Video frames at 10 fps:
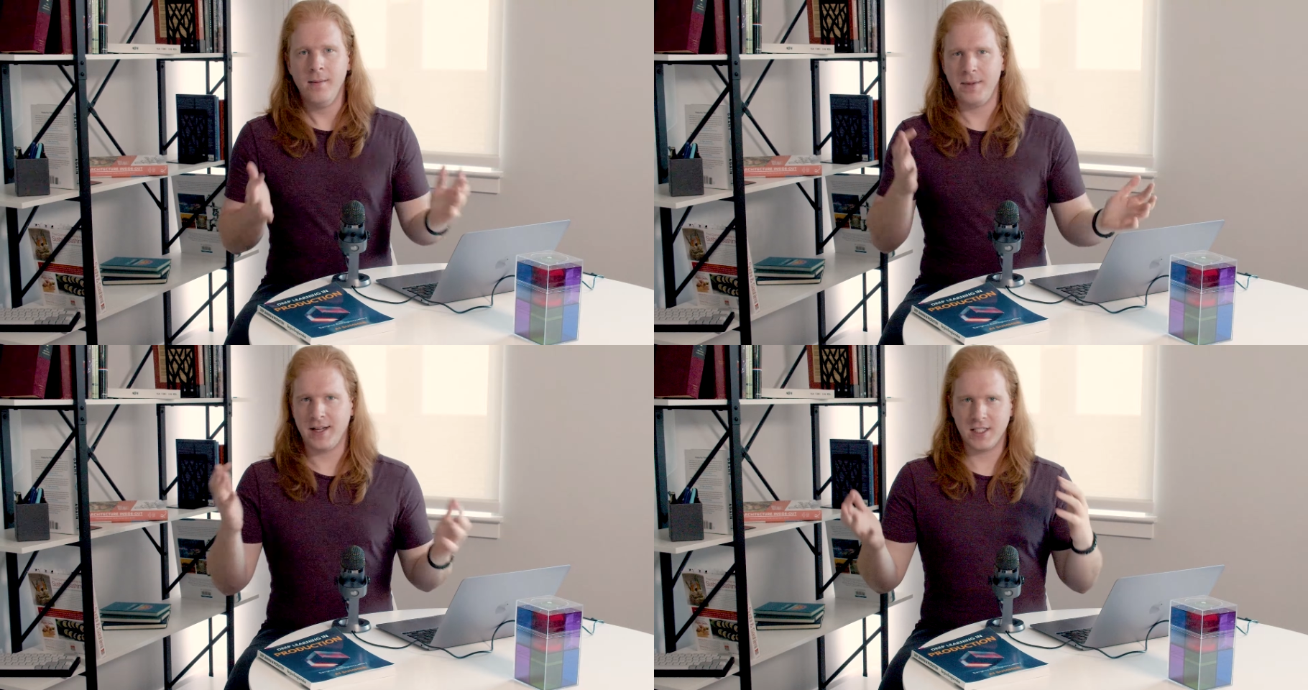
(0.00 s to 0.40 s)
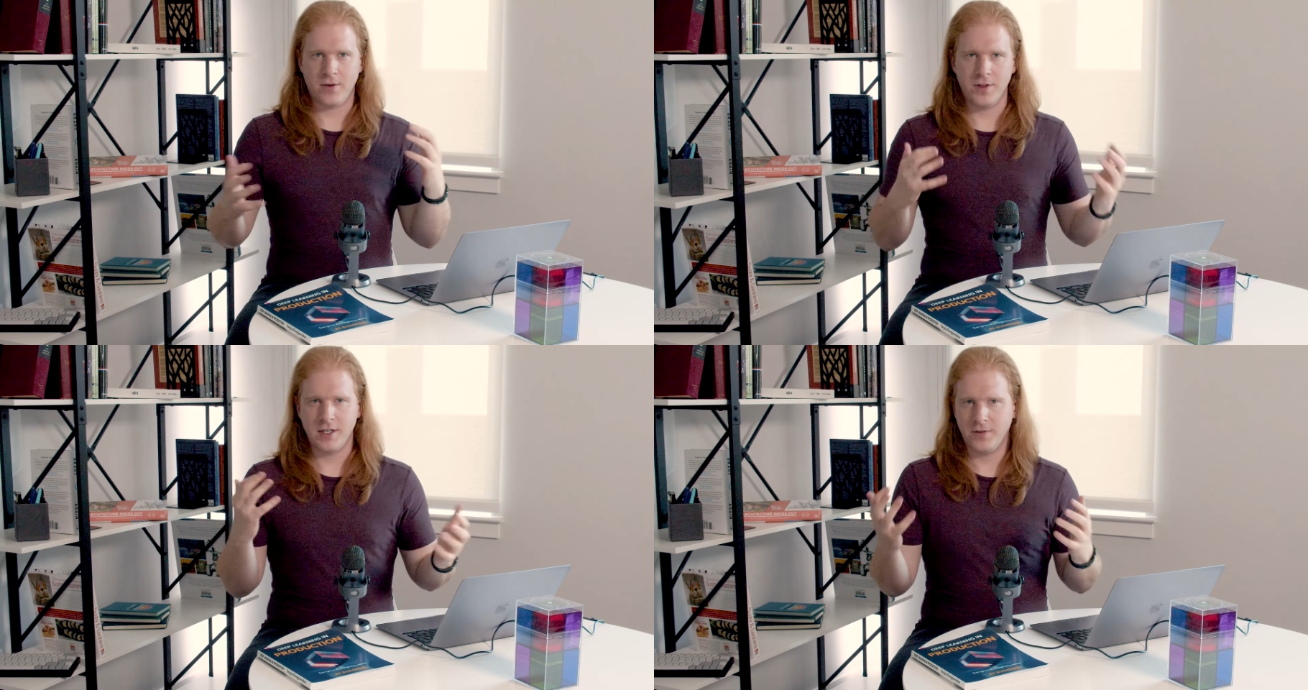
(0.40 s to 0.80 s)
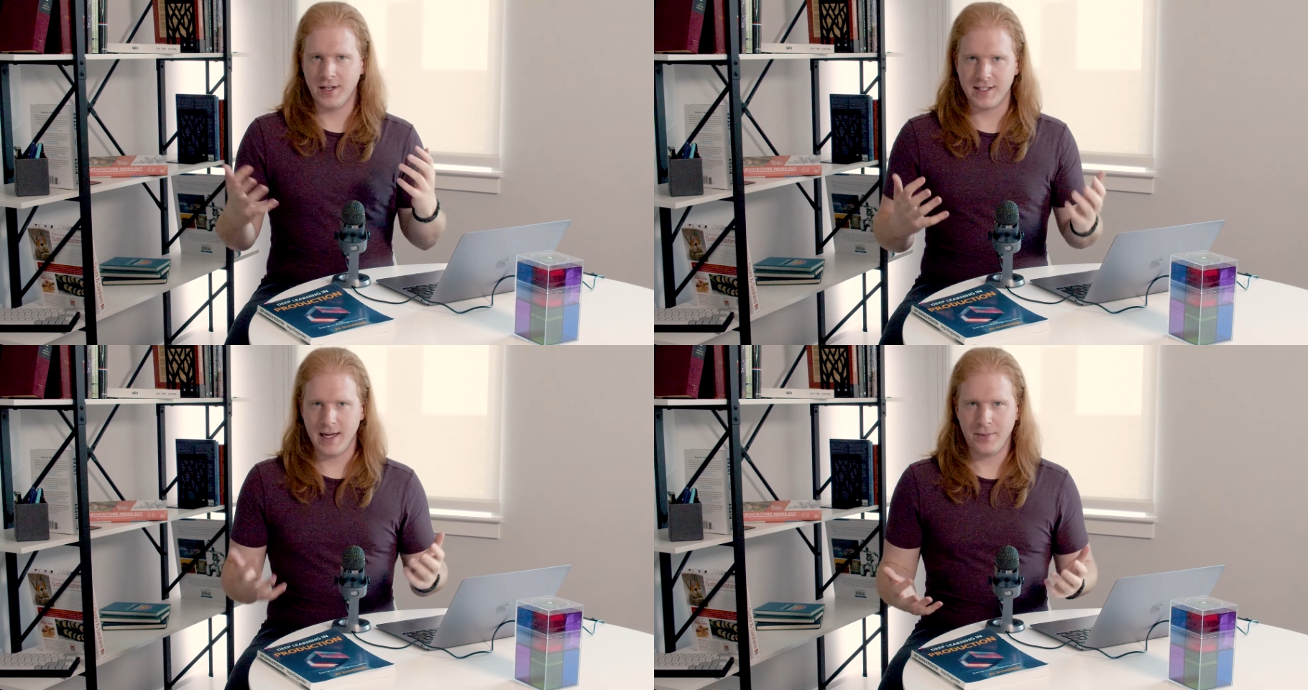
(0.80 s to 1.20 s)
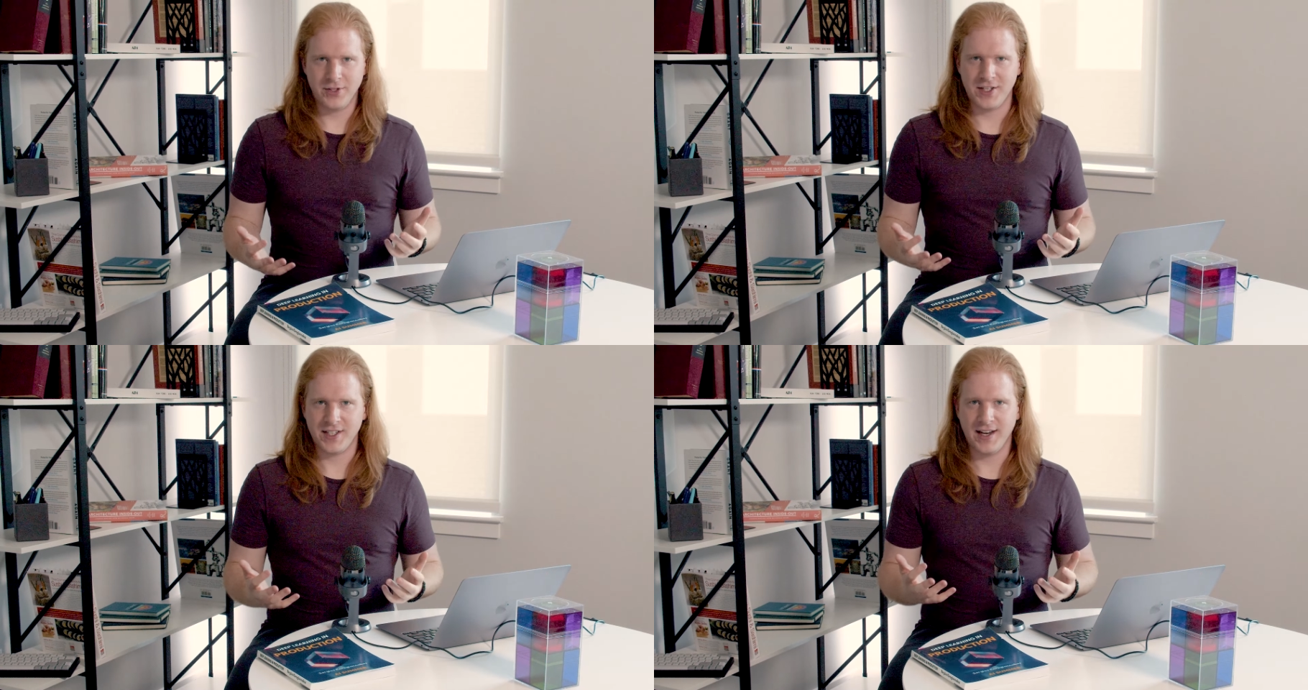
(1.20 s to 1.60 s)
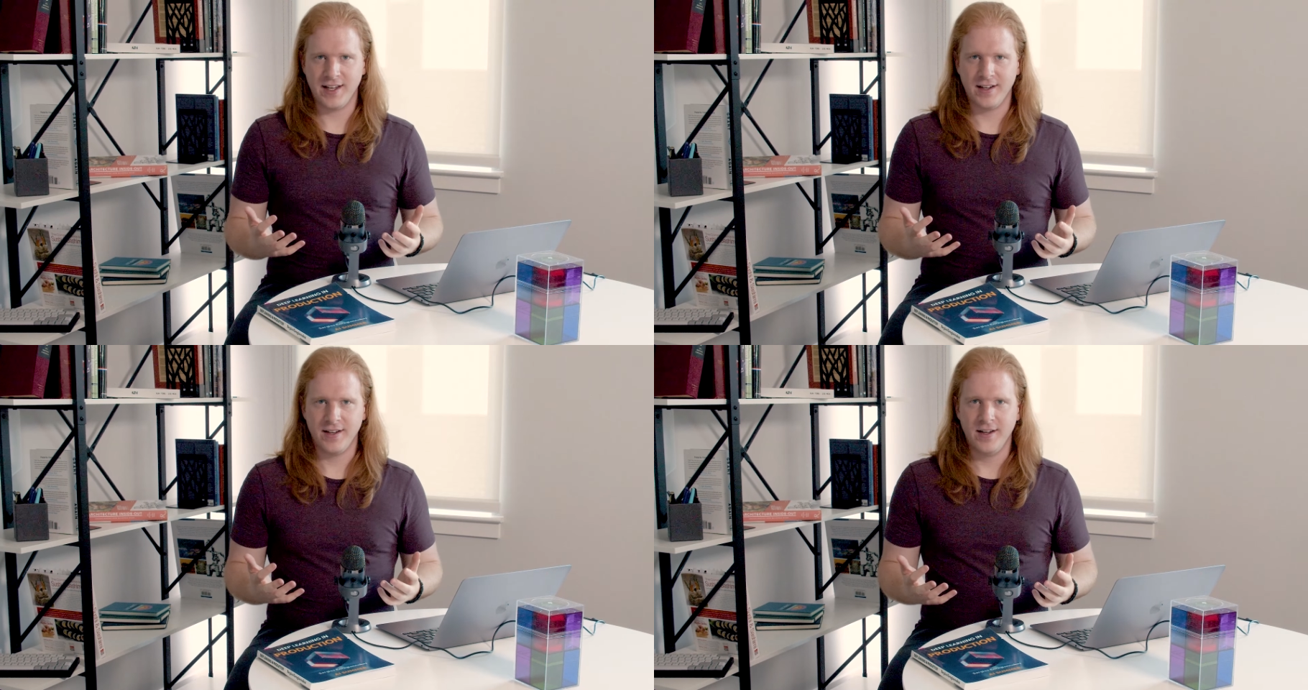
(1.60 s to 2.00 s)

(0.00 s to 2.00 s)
because of all the different examples it's getting?